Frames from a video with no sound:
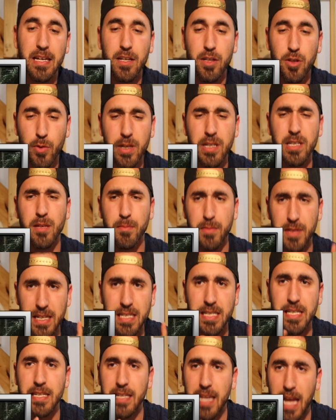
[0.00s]
doing some
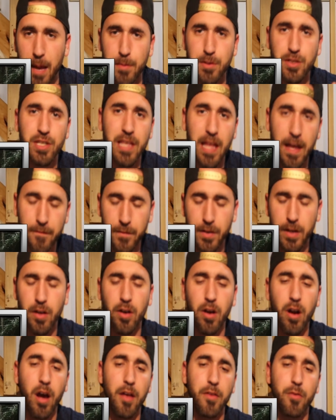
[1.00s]
decent damage to that
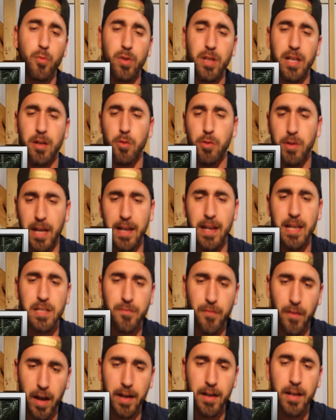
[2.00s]
Vigoroth. We're like, okay, that's
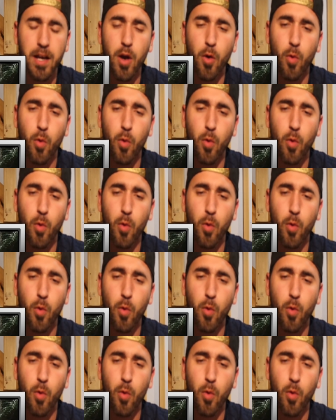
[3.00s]
fine.